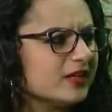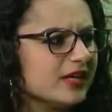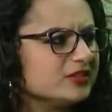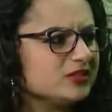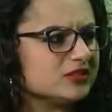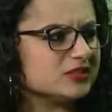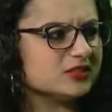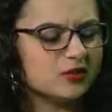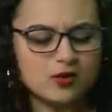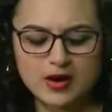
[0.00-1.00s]
Guys
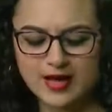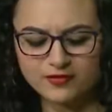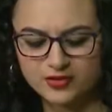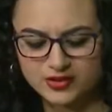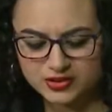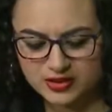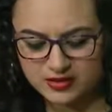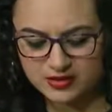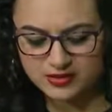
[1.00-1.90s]
just go after each other.